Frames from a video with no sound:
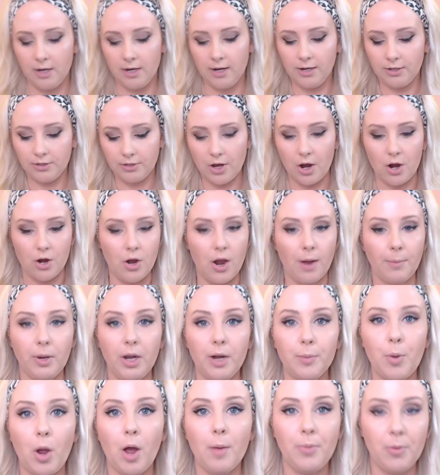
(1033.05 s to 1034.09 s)
So I'm going to
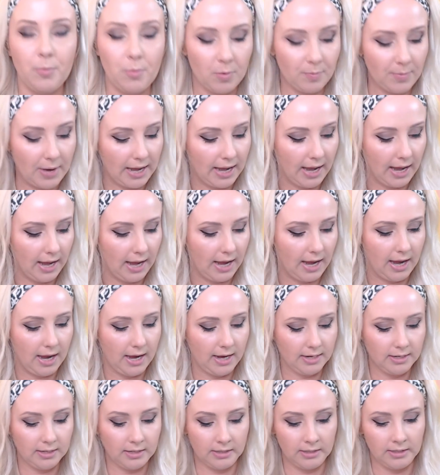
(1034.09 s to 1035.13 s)
pop them on my
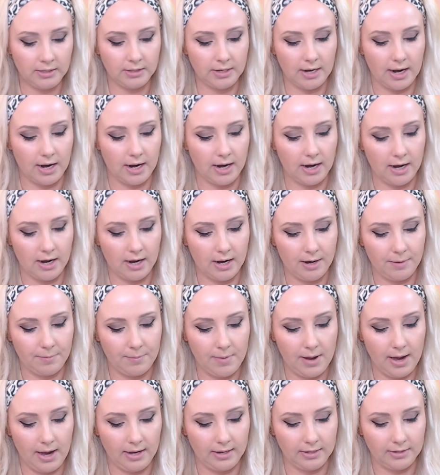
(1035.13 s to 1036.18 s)
hand
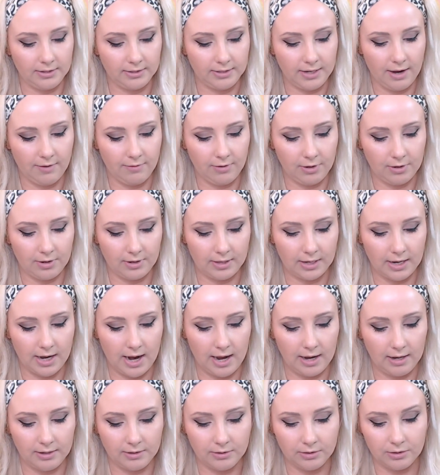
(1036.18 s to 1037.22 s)
and just have a look at the
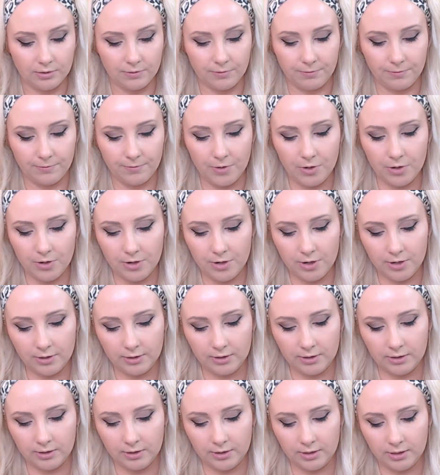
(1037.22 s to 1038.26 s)
colors
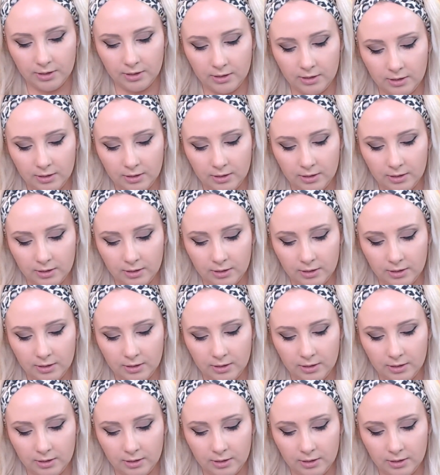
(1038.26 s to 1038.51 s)
first.